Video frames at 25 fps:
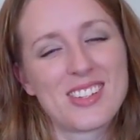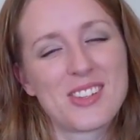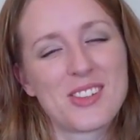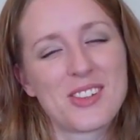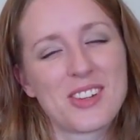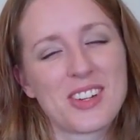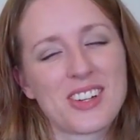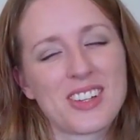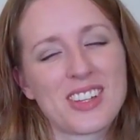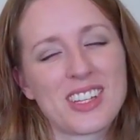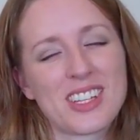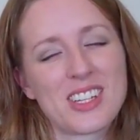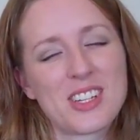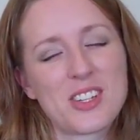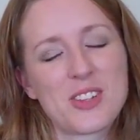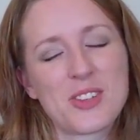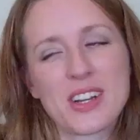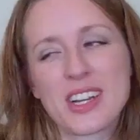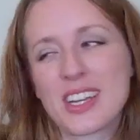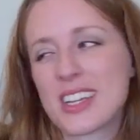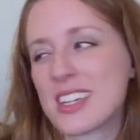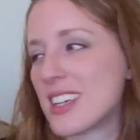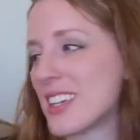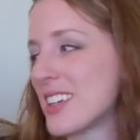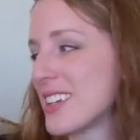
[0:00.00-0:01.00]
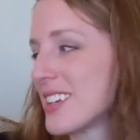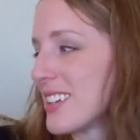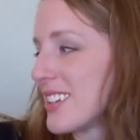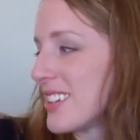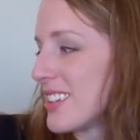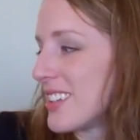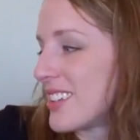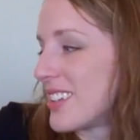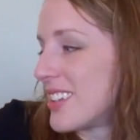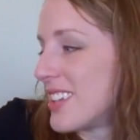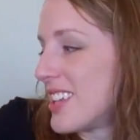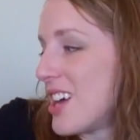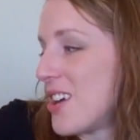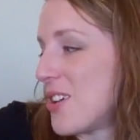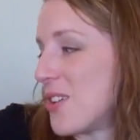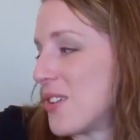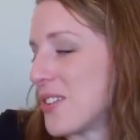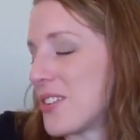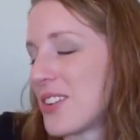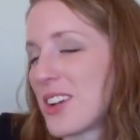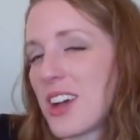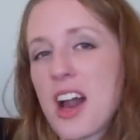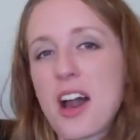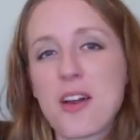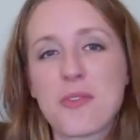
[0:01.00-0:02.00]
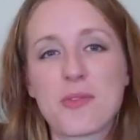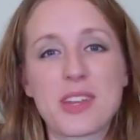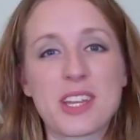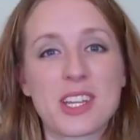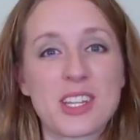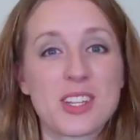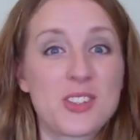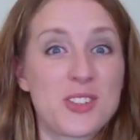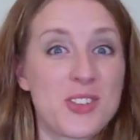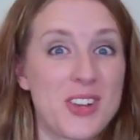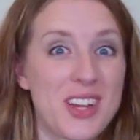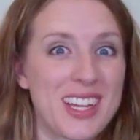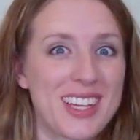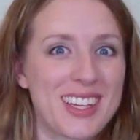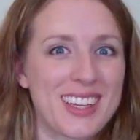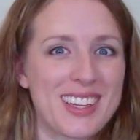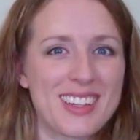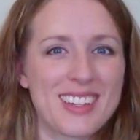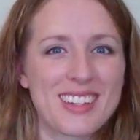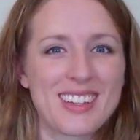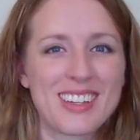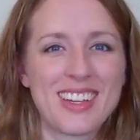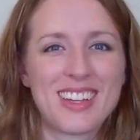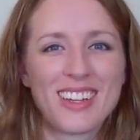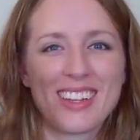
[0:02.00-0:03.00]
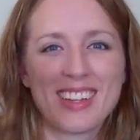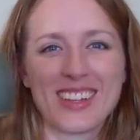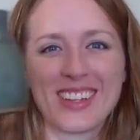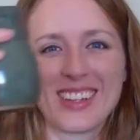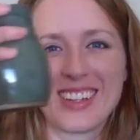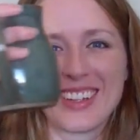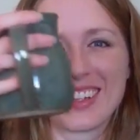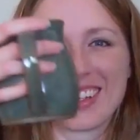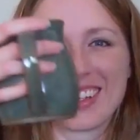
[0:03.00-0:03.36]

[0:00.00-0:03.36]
Is it too early to drink? No, coffee, drink.